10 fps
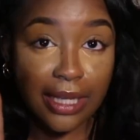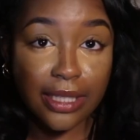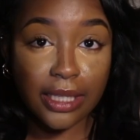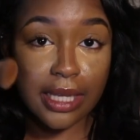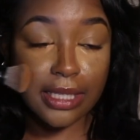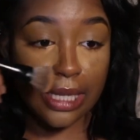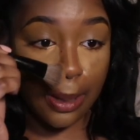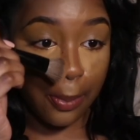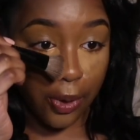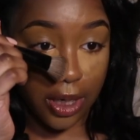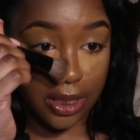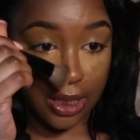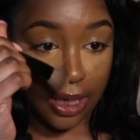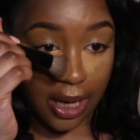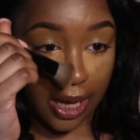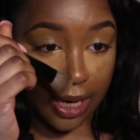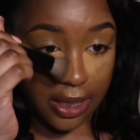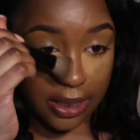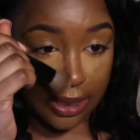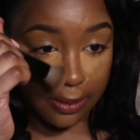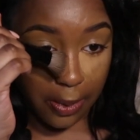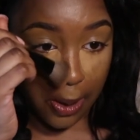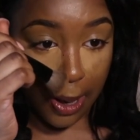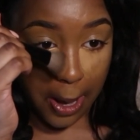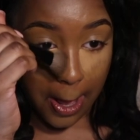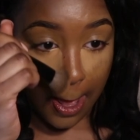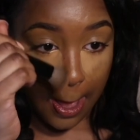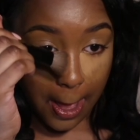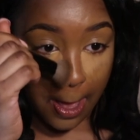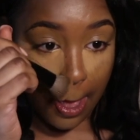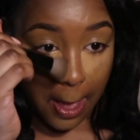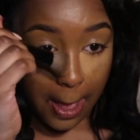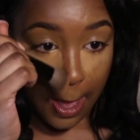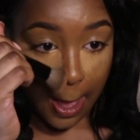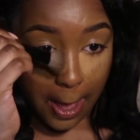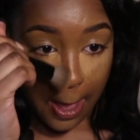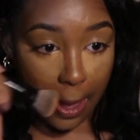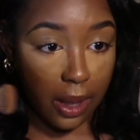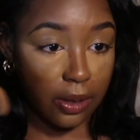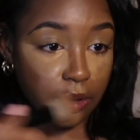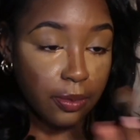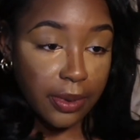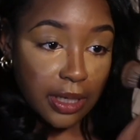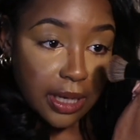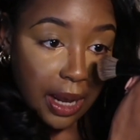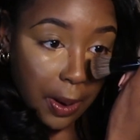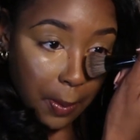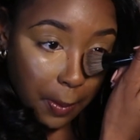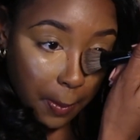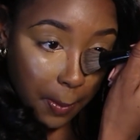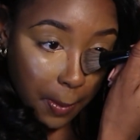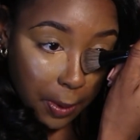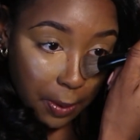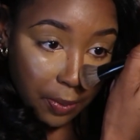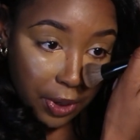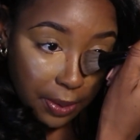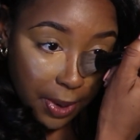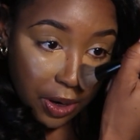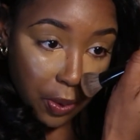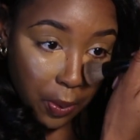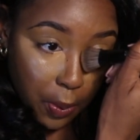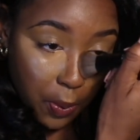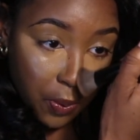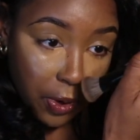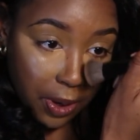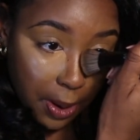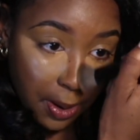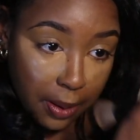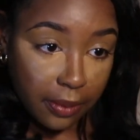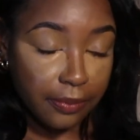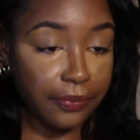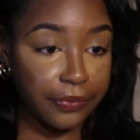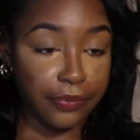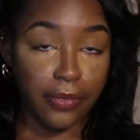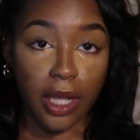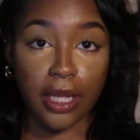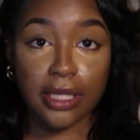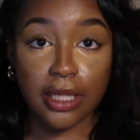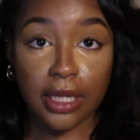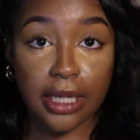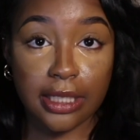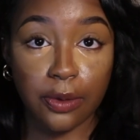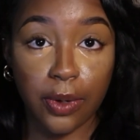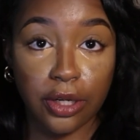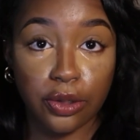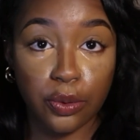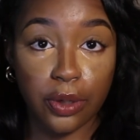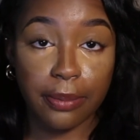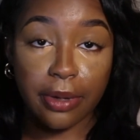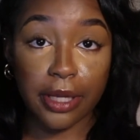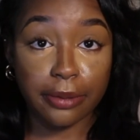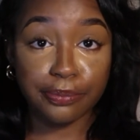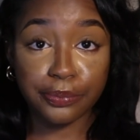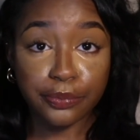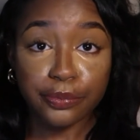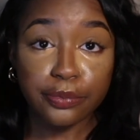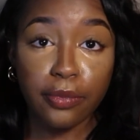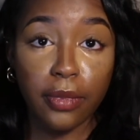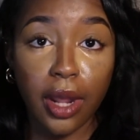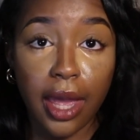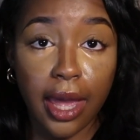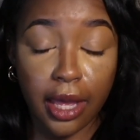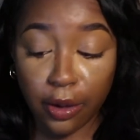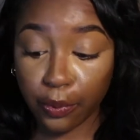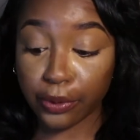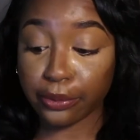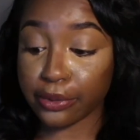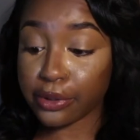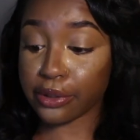I take that same brush and I kind of just put a little bit down the bridge of my nose. That's the lazy way to do it, but hey, it works.